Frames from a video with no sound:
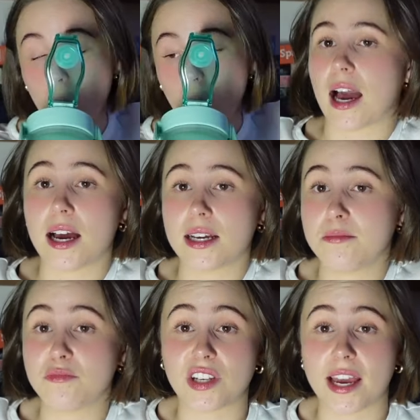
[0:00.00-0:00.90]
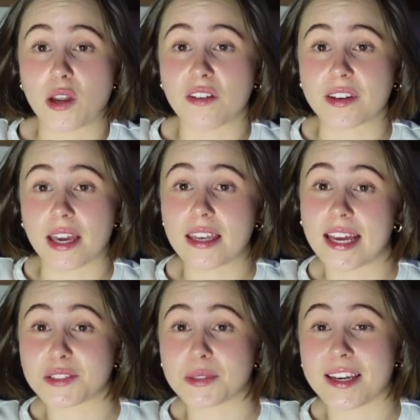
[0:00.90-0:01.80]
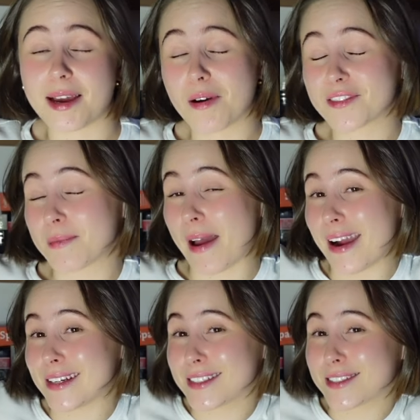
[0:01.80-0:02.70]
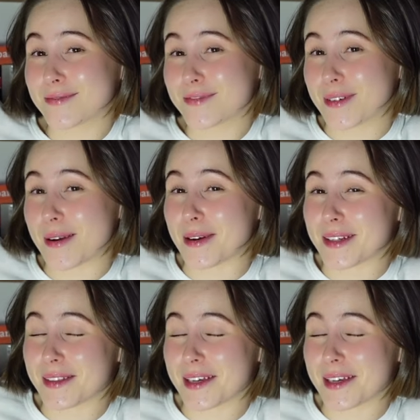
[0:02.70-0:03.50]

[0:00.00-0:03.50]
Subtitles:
I'm jetting off again next week. I'm off to Paris for my birthday.